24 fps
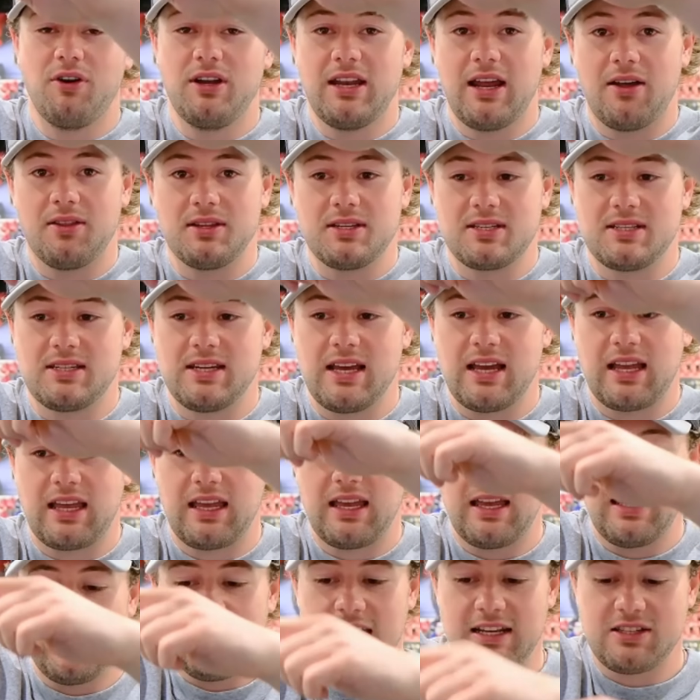down the stick,
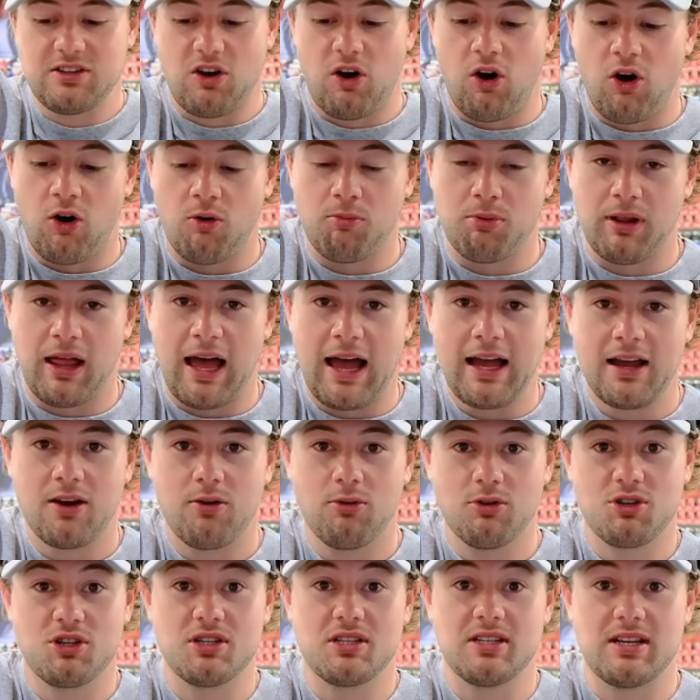it's all black,
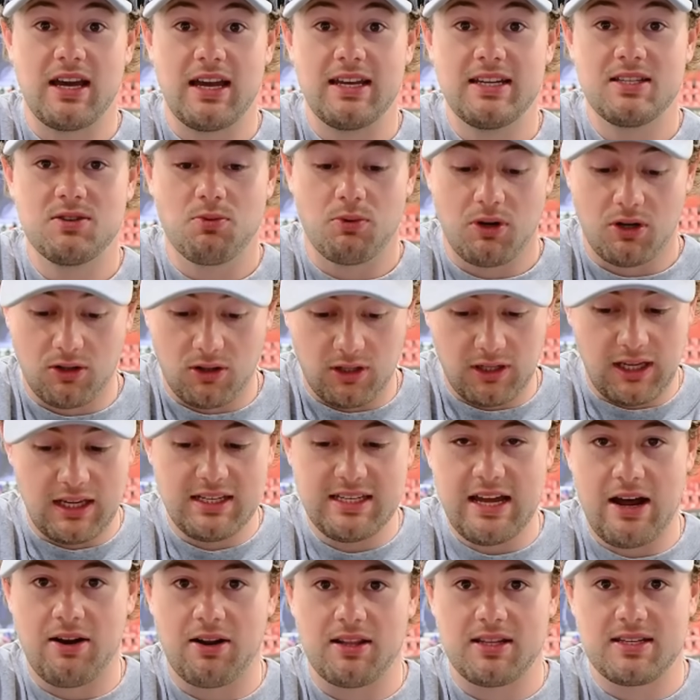which is nice when you're looking
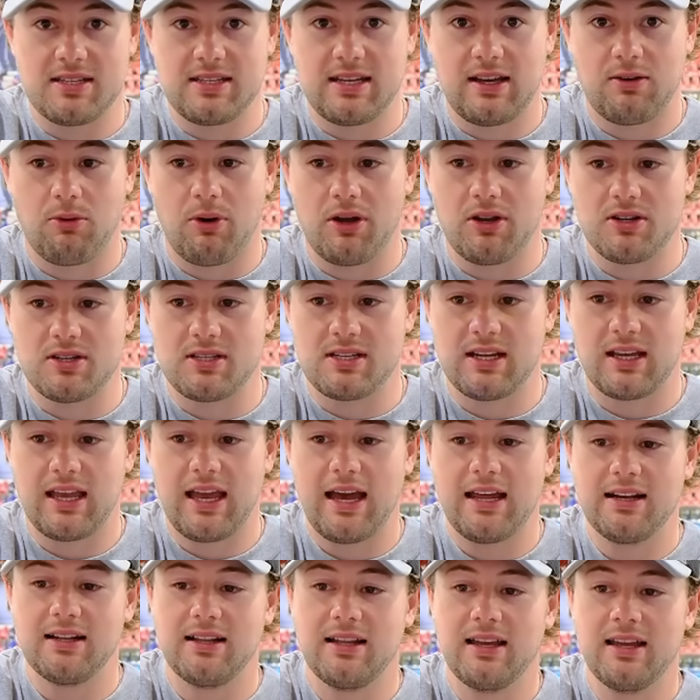down at the stick while you're stick
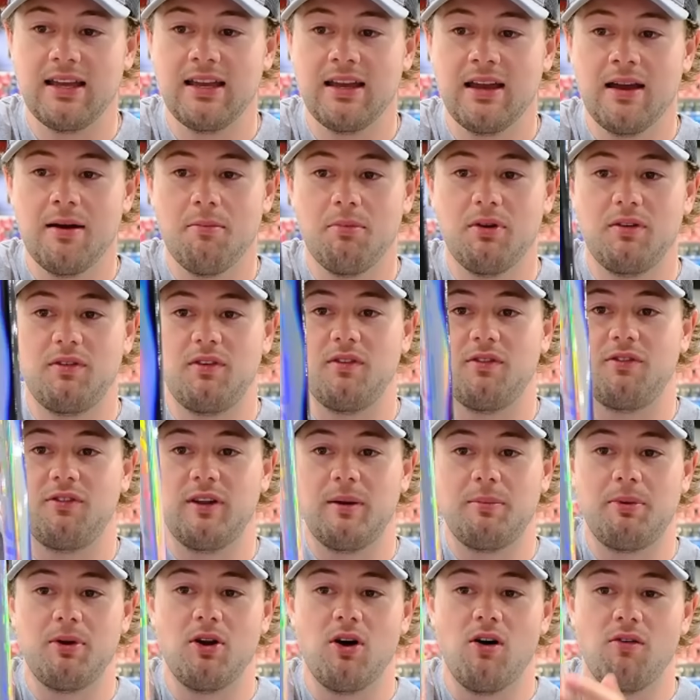handling. But if you
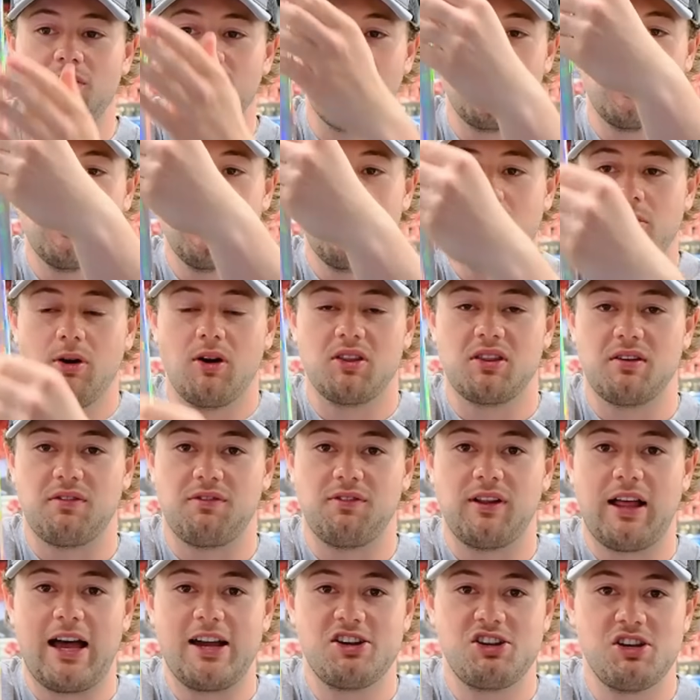flip it over, we've got the
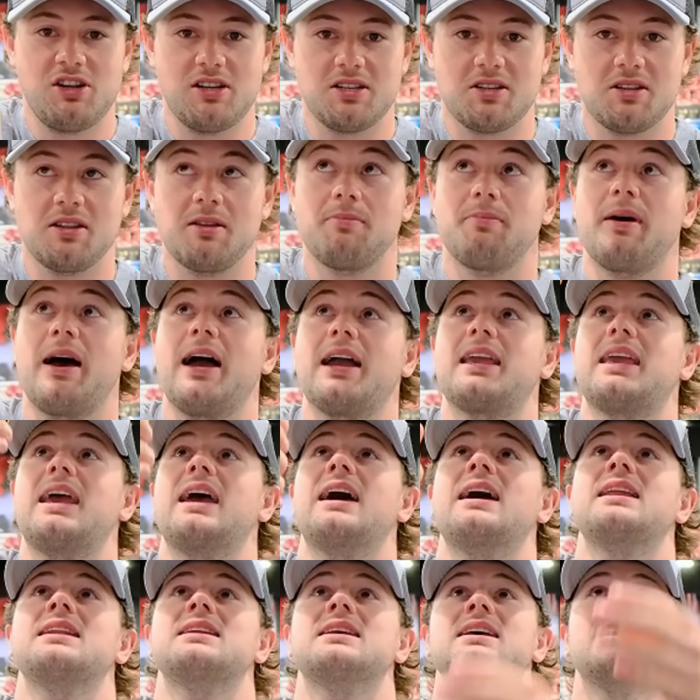flashiness on the
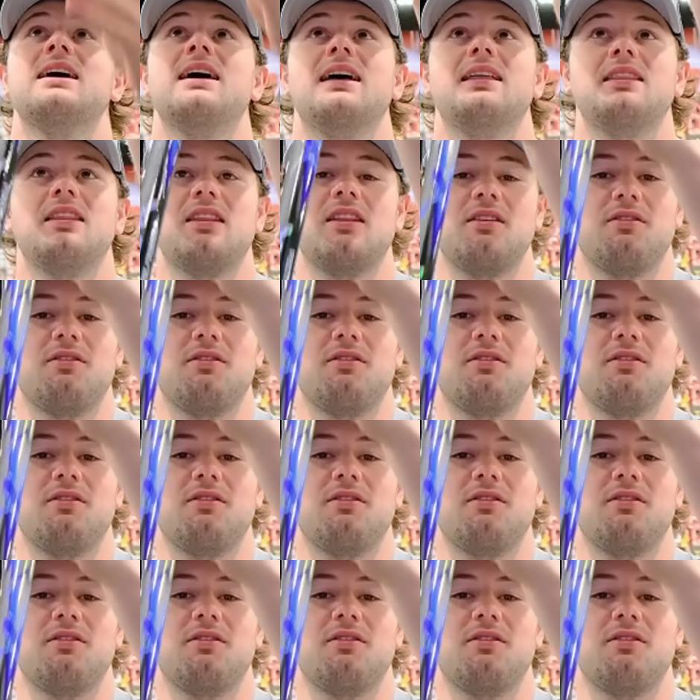backhand and then the